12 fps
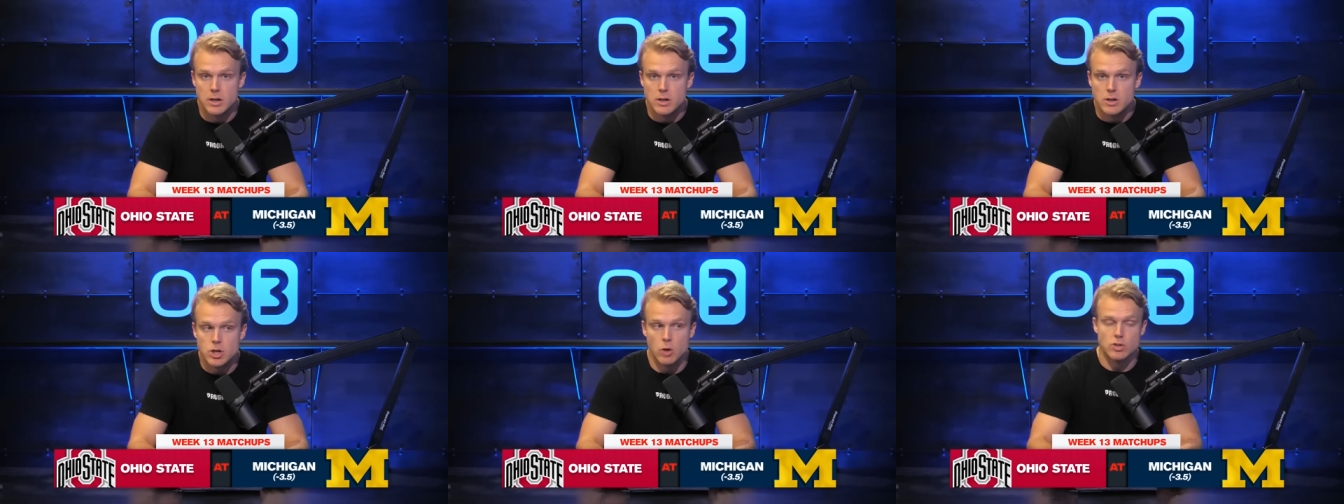
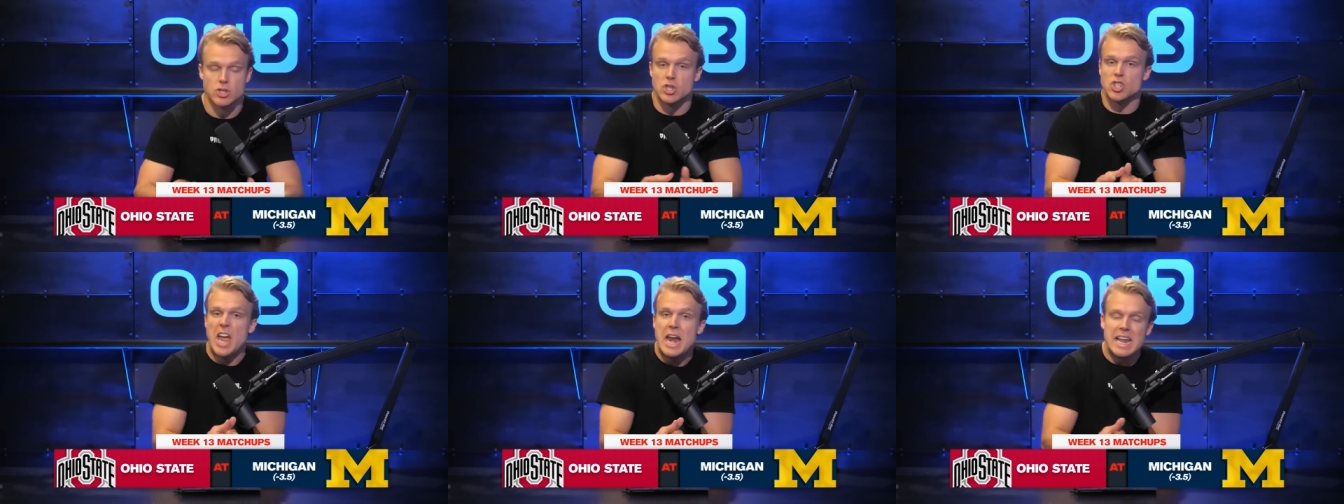So
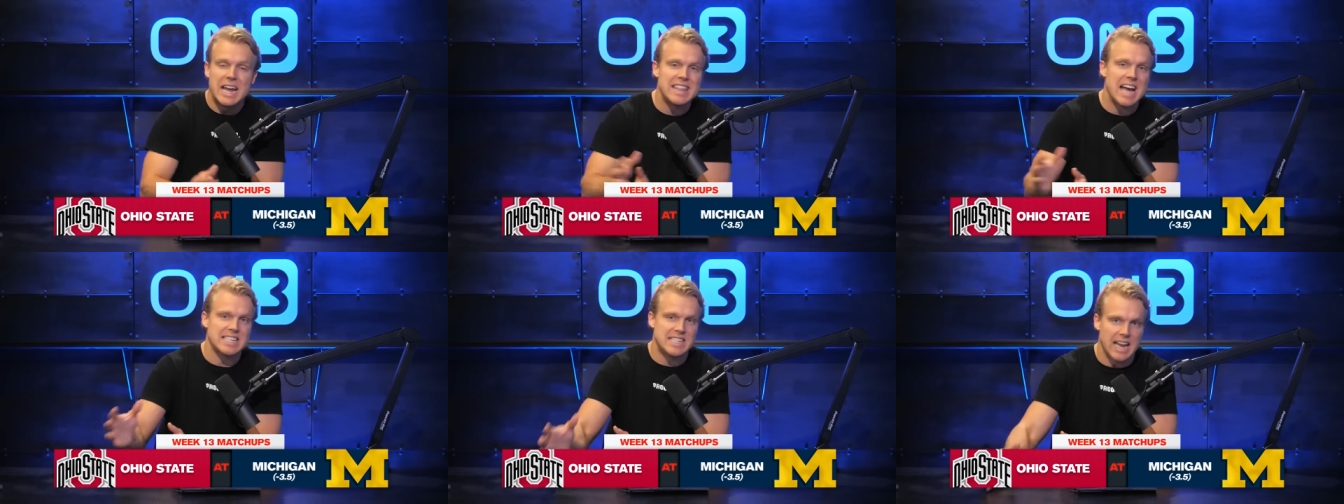sustaining in
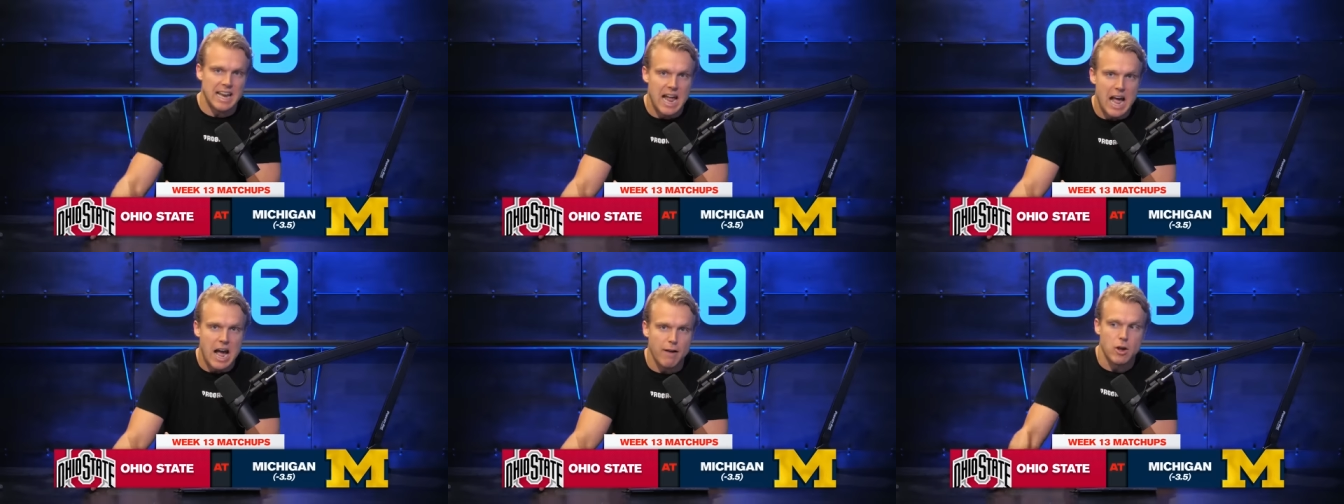that second
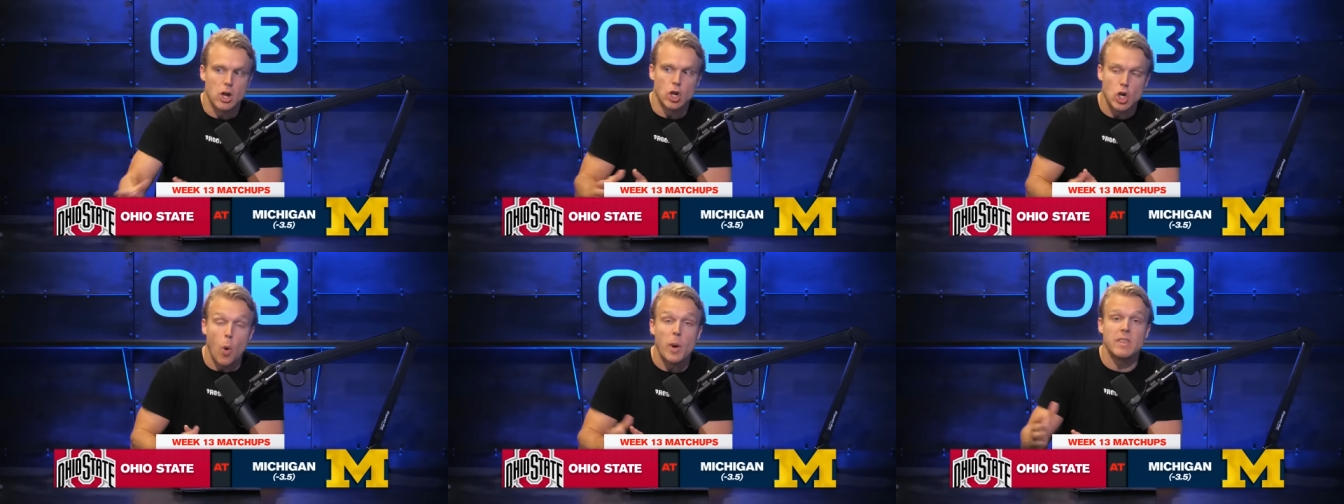half,
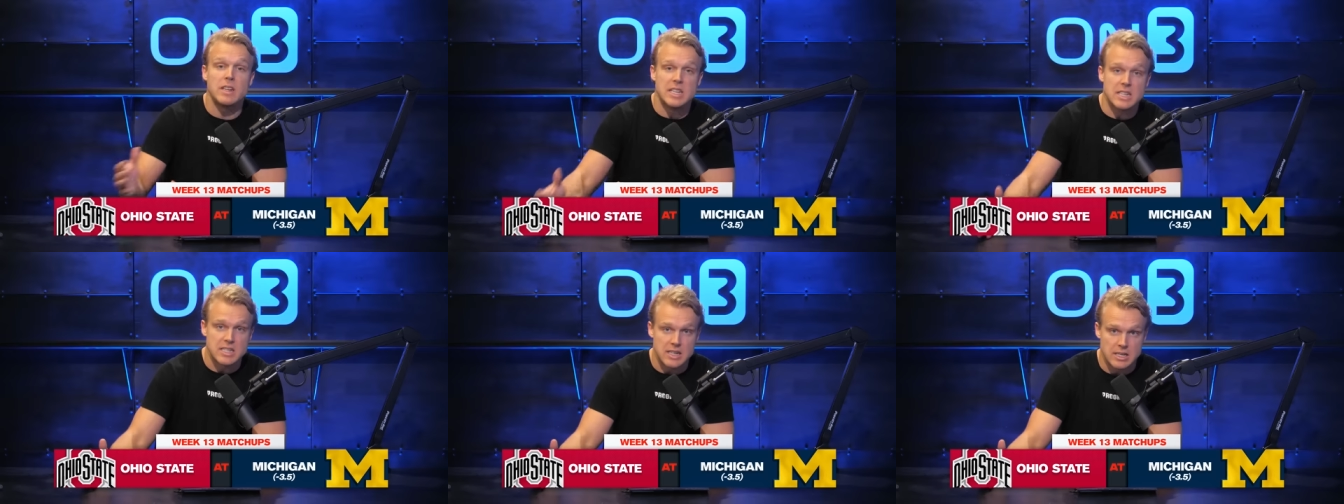going the
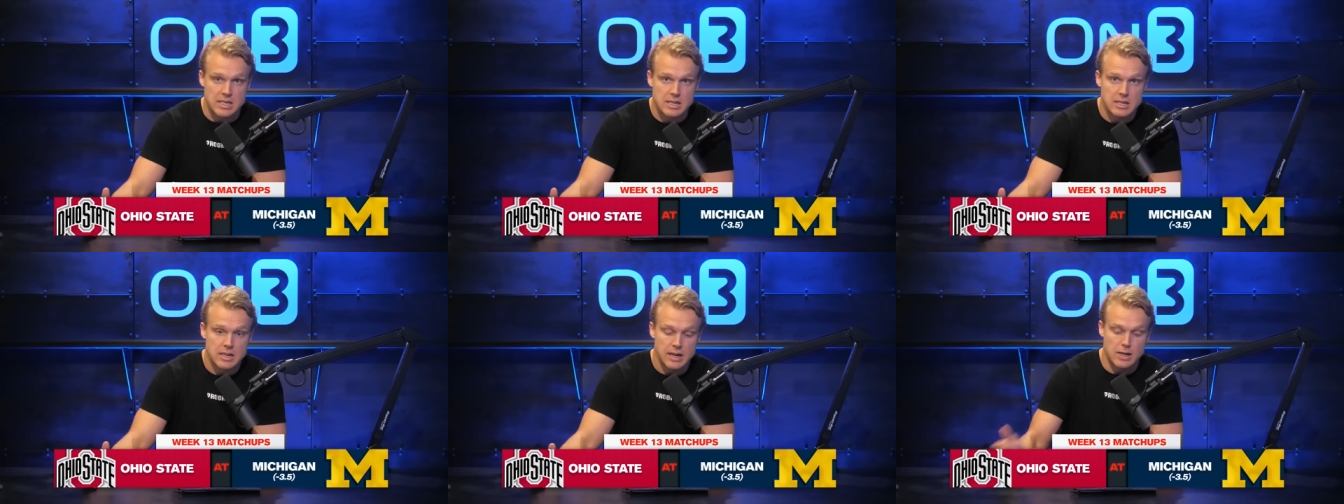distance,
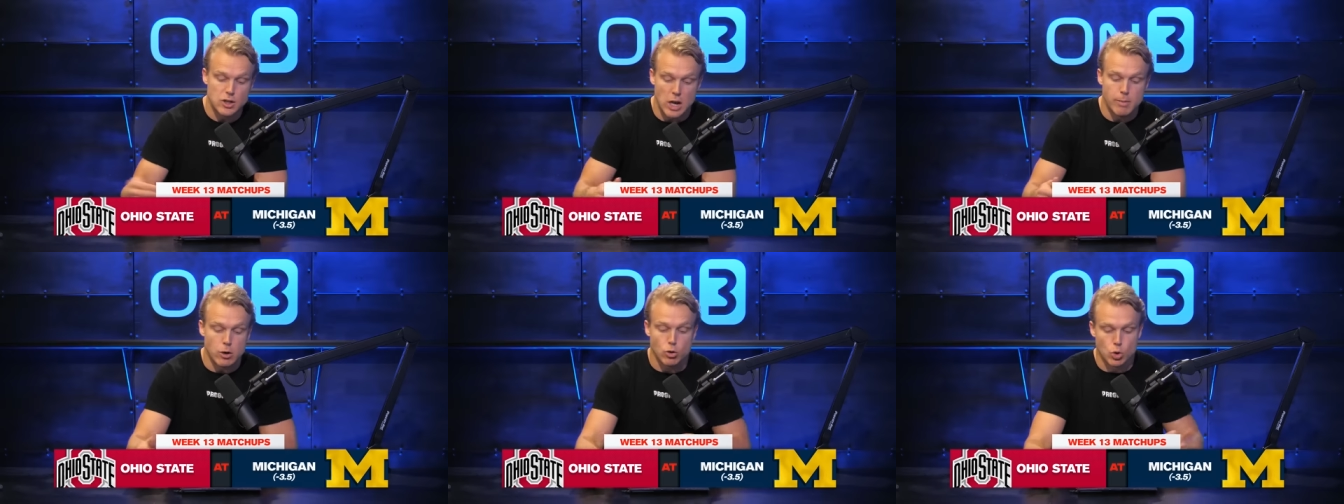is going to
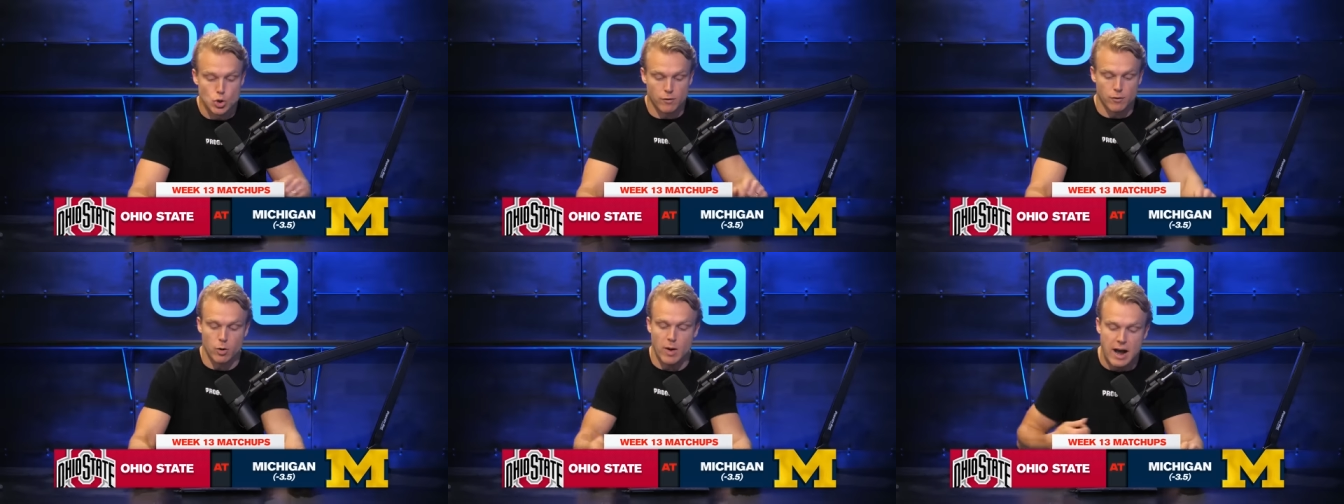be crucial
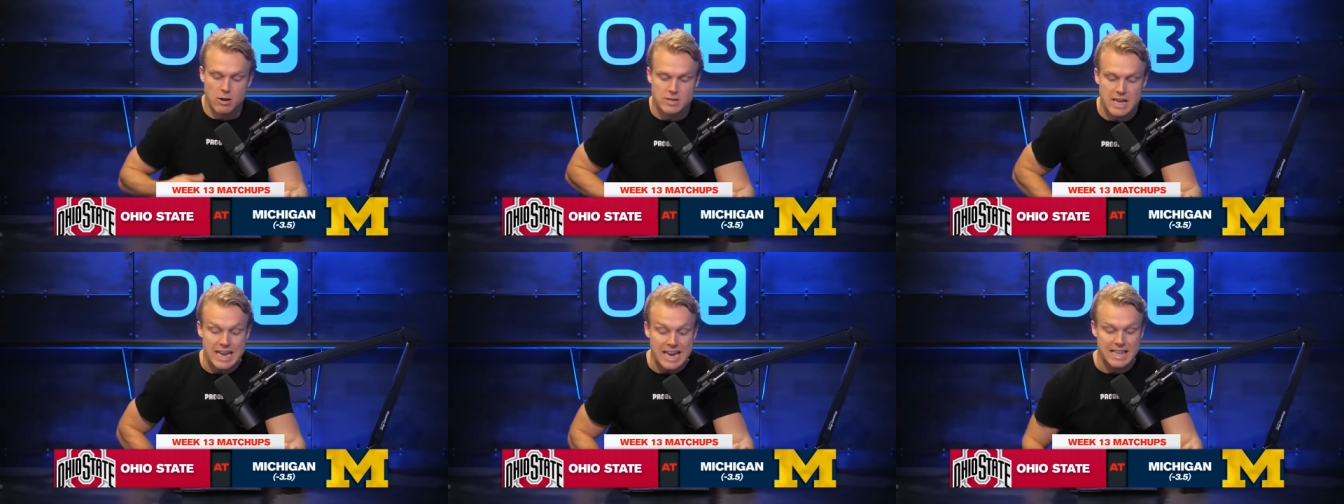for Ohio
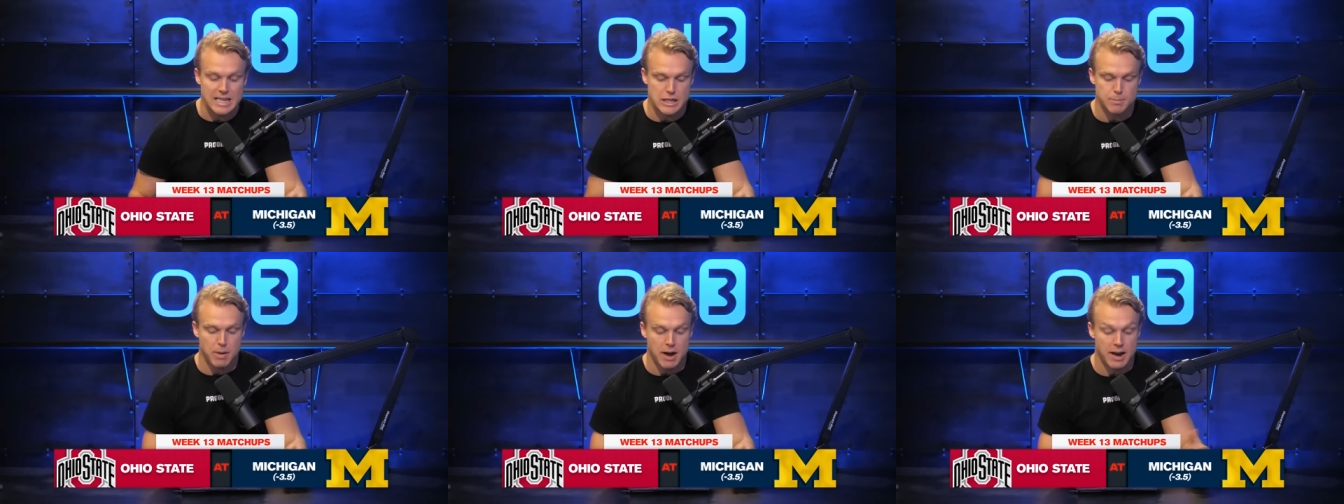State in this
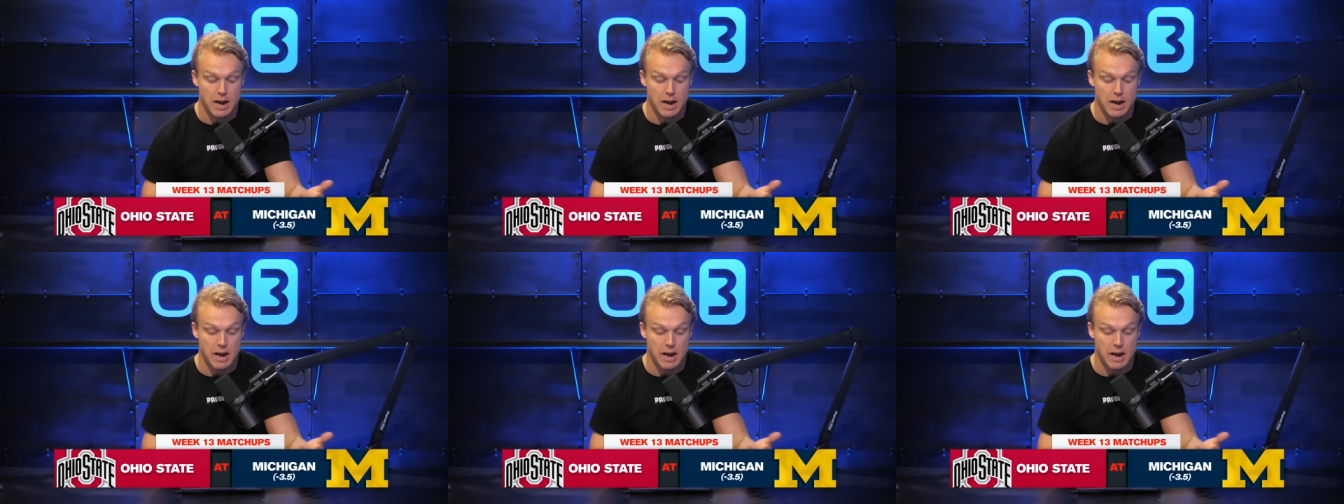spot.